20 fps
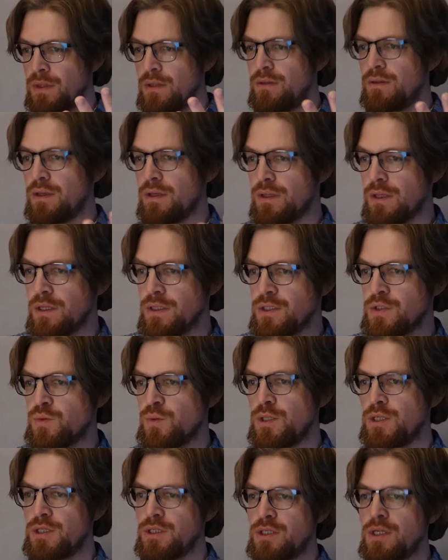Take that in
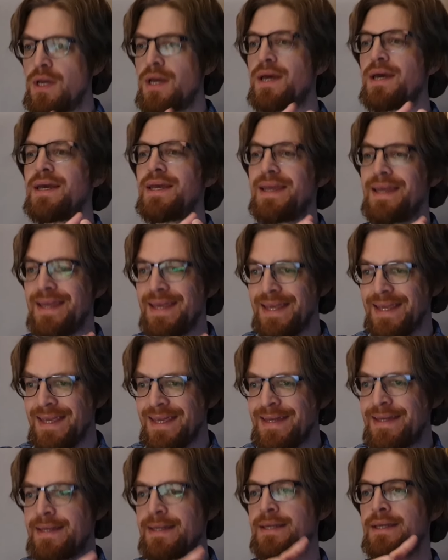Swedish. E,
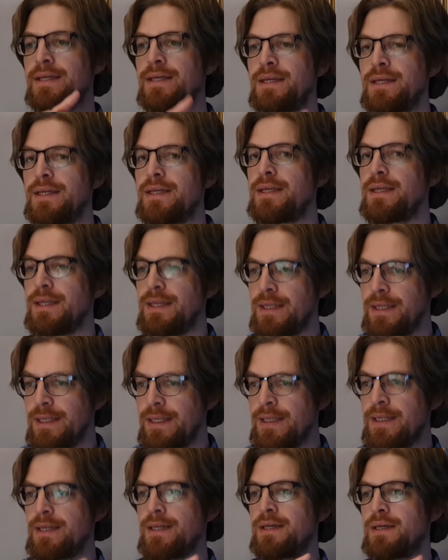
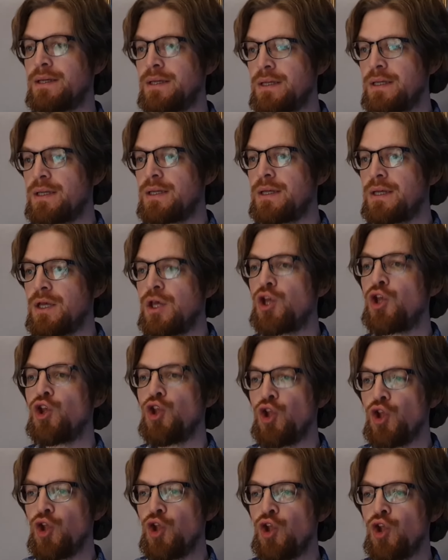I,
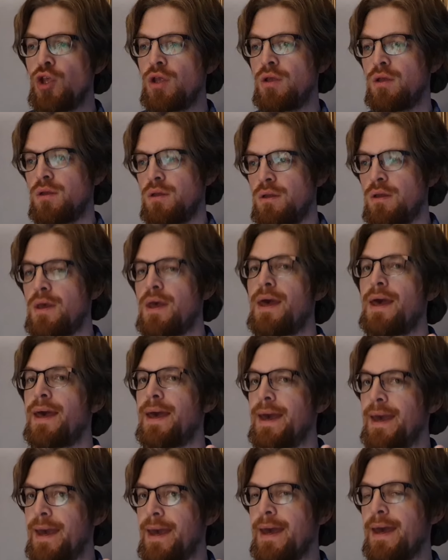y,
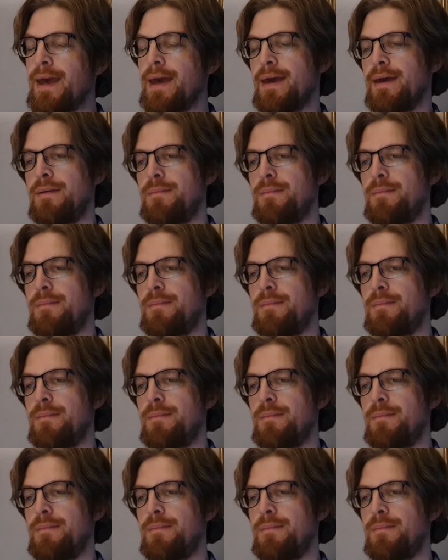ä.